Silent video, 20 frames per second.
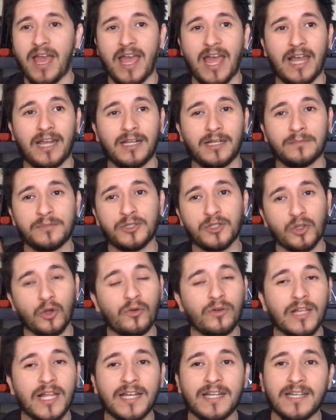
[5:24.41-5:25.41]
and I'm so
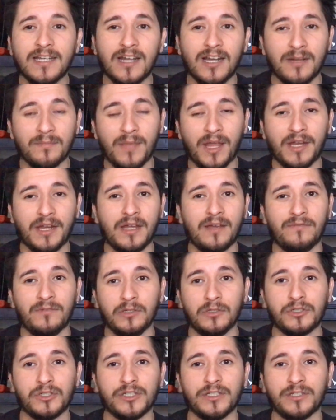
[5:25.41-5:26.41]
glad he got a Mega
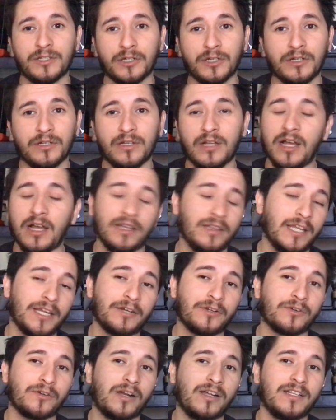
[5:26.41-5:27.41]
Evolution
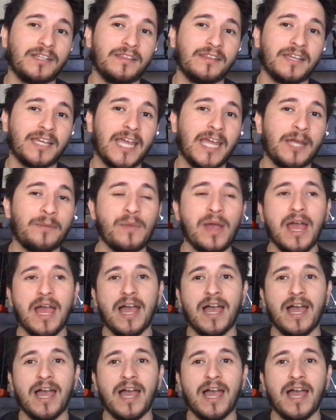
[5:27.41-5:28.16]
later on in the game.